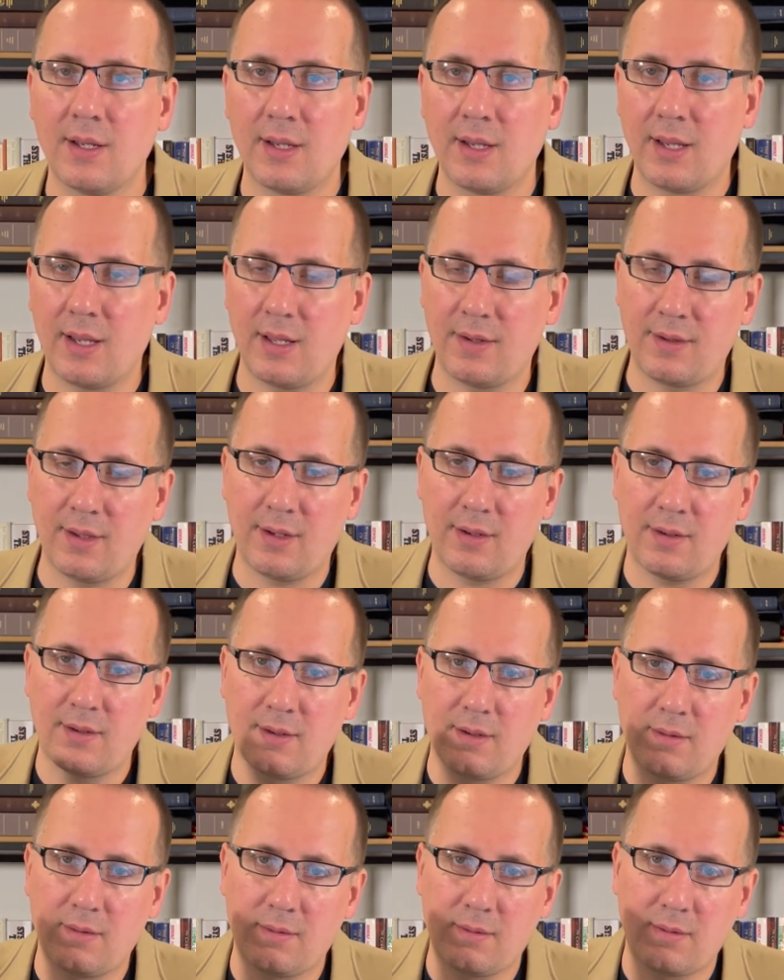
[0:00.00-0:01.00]
And
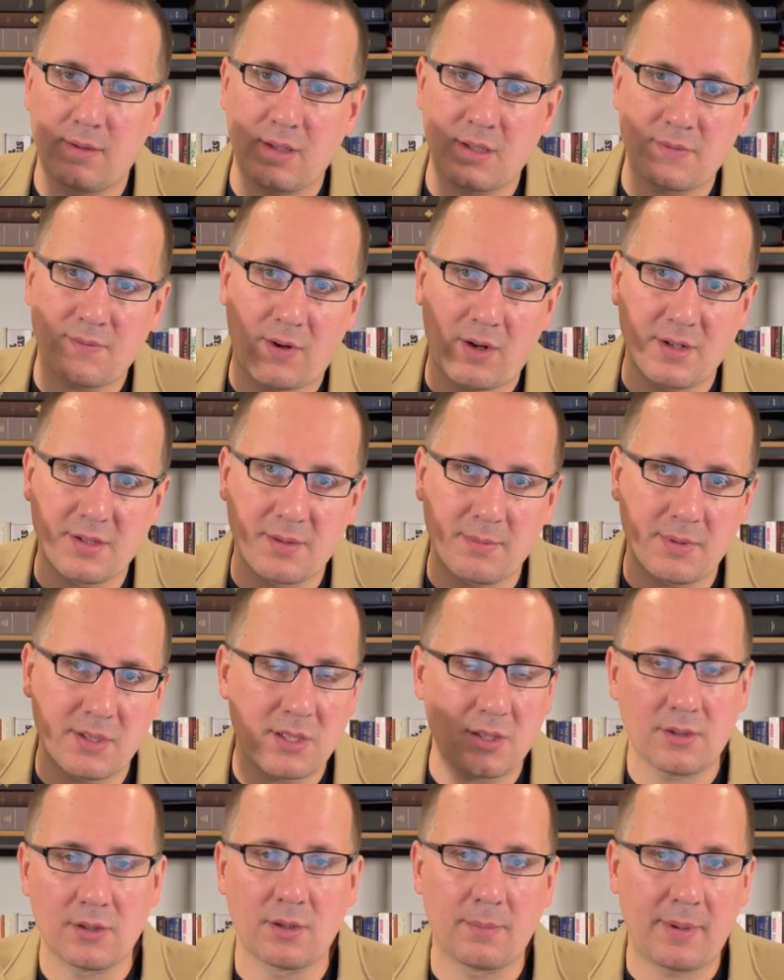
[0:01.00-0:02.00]
then as far as the
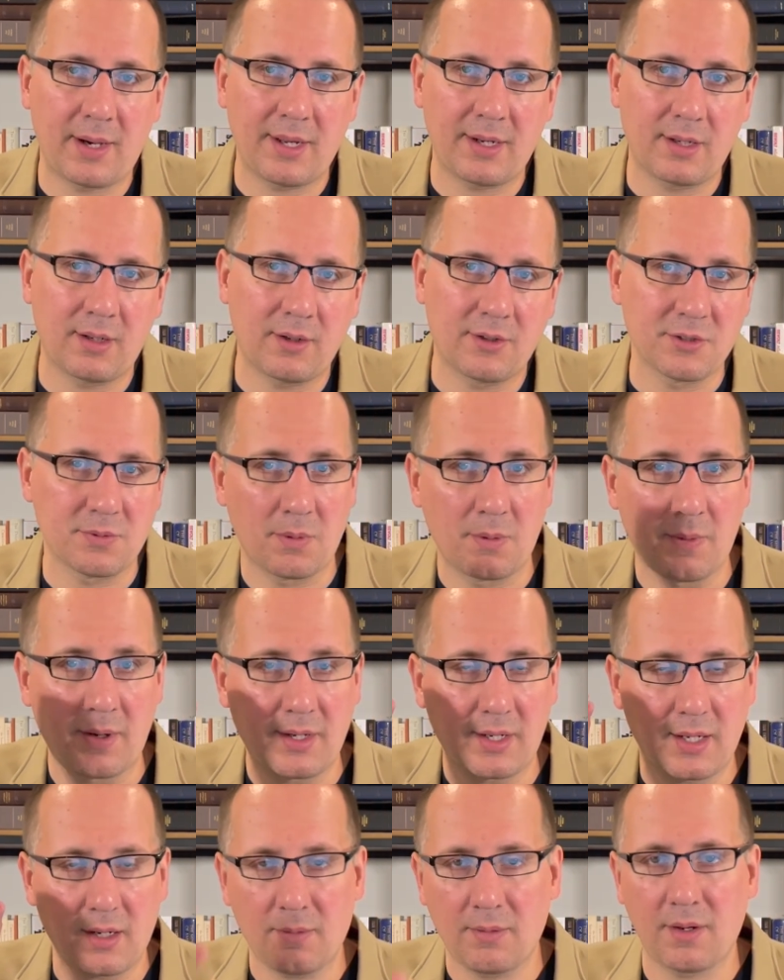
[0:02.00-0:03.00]
material body goes, we want
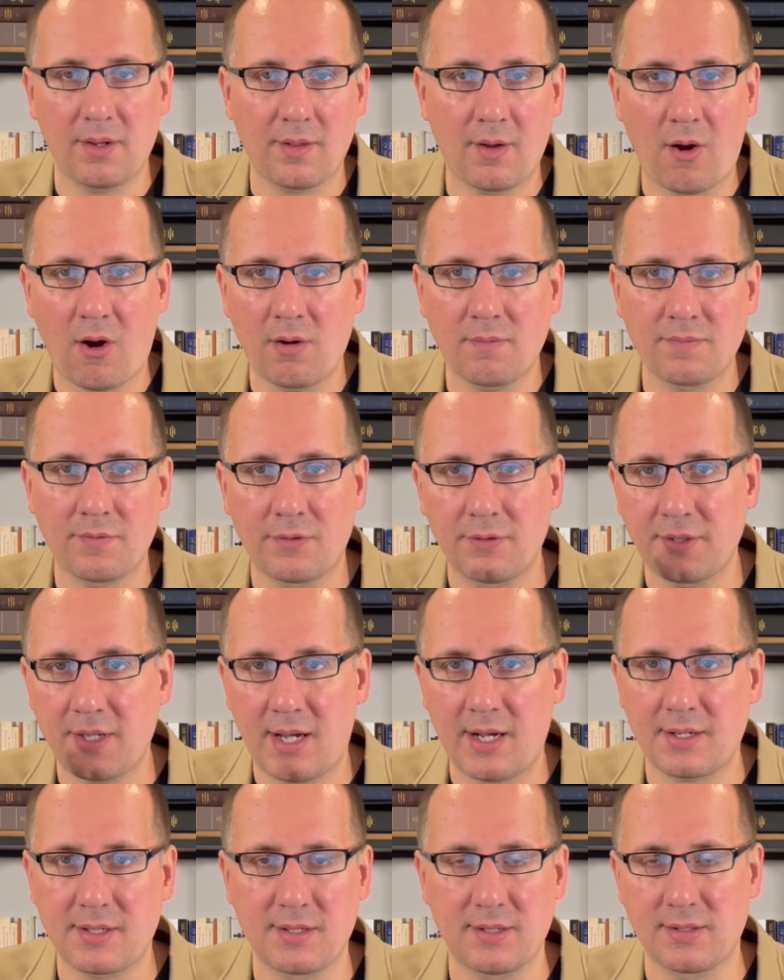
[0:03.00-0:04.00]
to get rid of the harmful
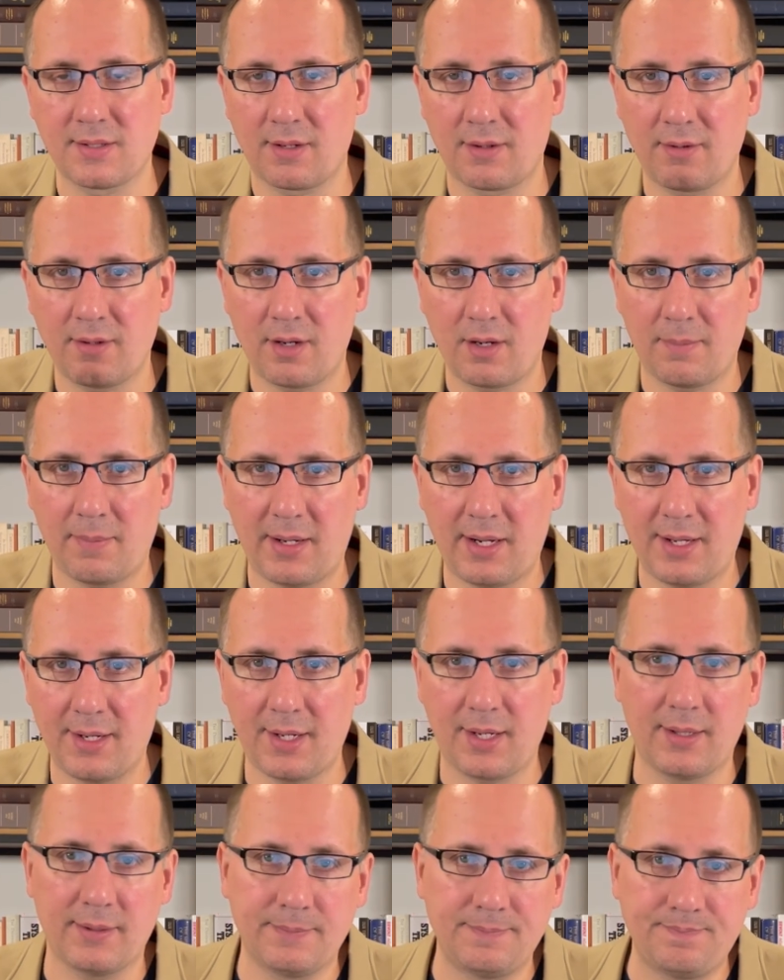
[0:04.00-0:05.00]
toxins that are in our
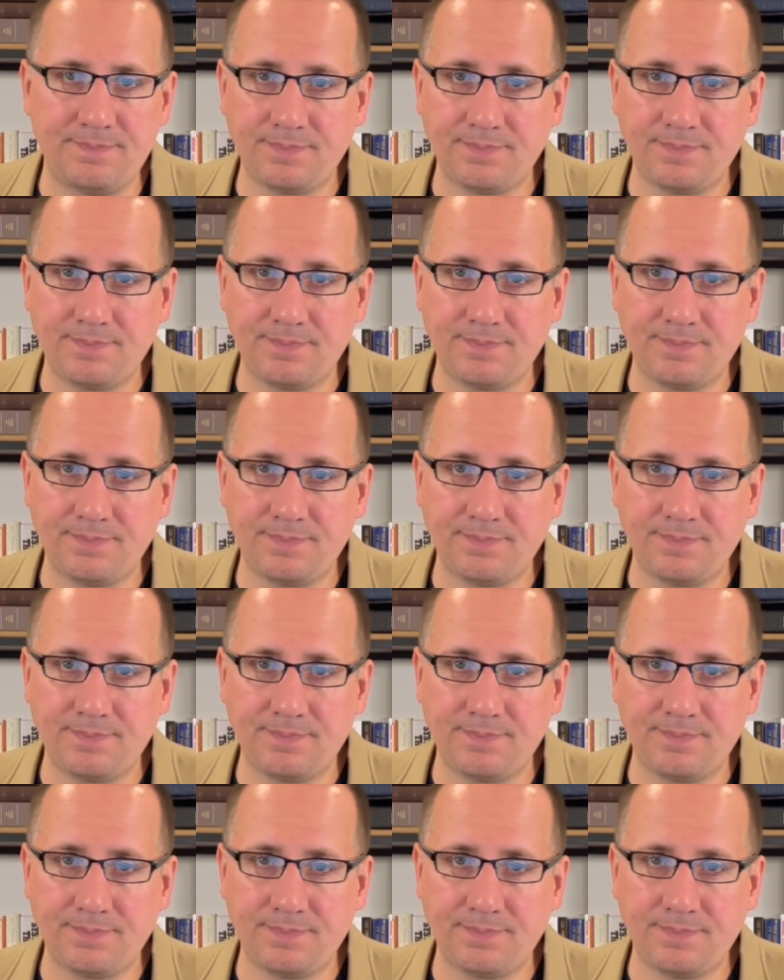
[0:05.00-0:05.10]
body.